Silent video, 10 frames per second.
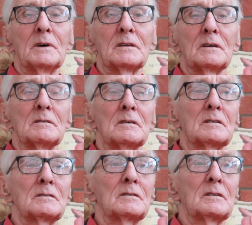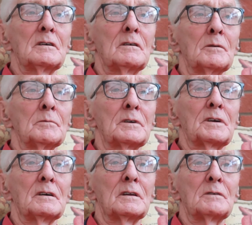But a lot of them were
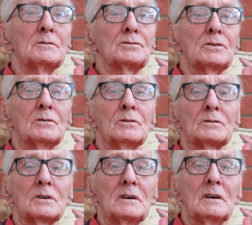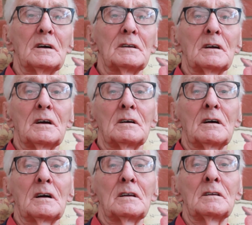cut out short and they
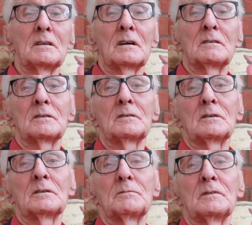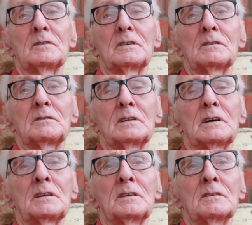had
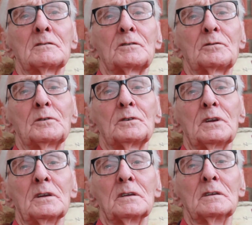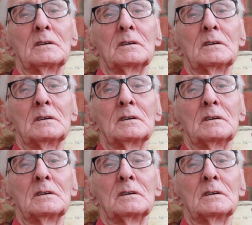landing on Croydon.